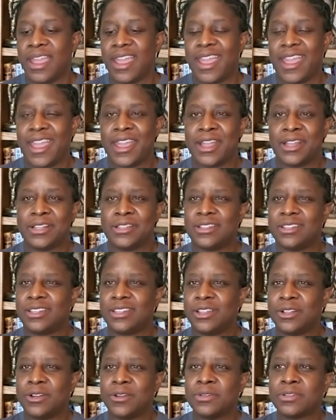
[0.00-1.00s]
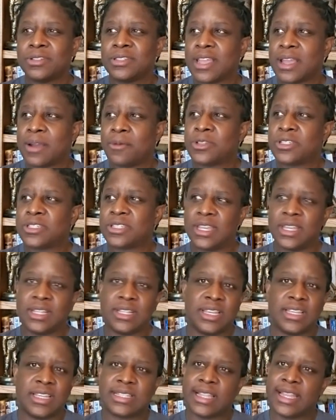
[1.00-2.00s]
and, you know, his dad was in
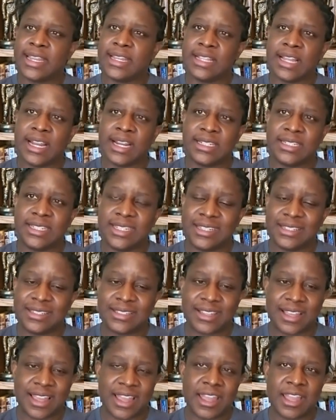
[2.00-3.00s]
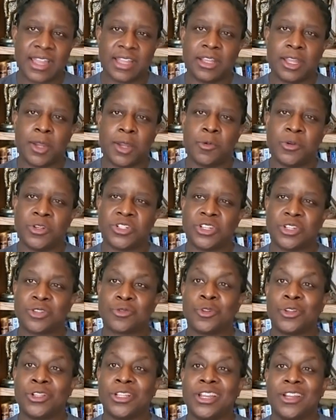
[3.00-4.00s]
his late 90s. And it was just
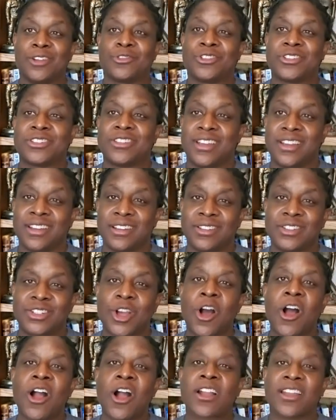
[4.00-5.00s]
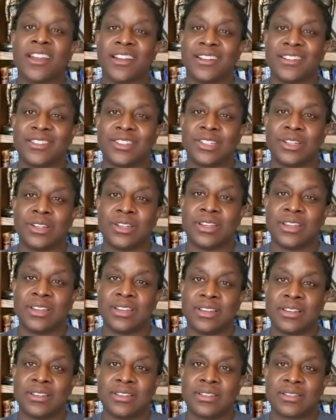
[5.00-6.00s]
really interesting talking to
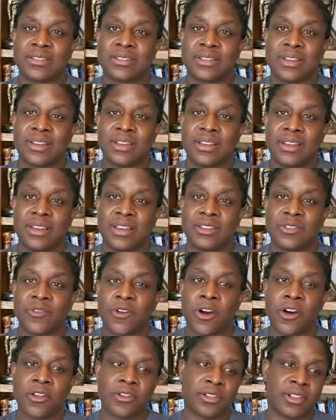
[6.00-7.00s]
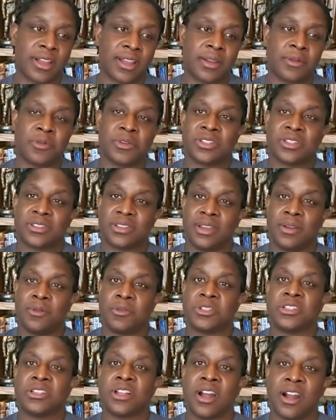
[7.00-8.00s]
his his father. Like it was it
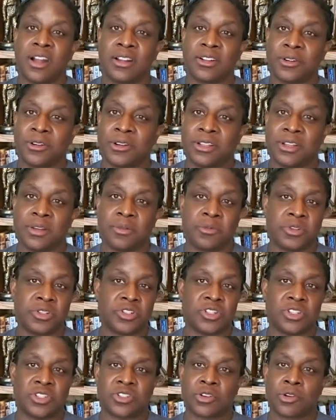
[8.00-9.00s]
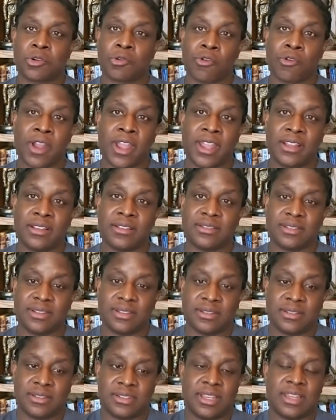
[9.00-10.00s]
was an honor, and it was just great to
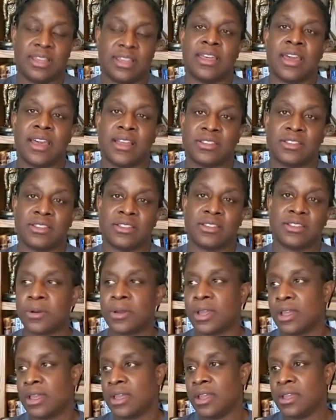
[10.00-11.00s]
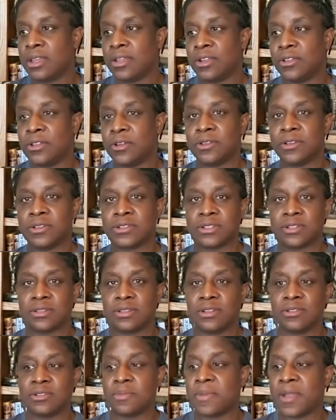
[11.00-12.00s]
see that. So, you know, there's
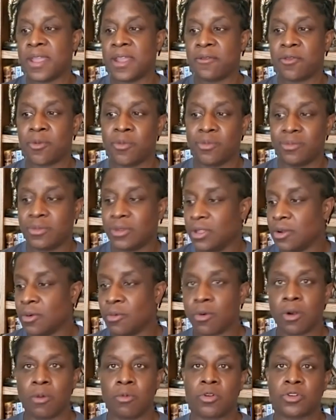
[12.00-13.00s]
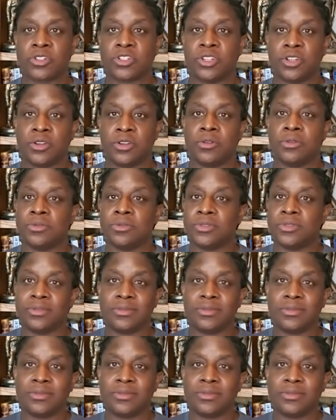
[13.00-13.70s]
there's a man from you know World War II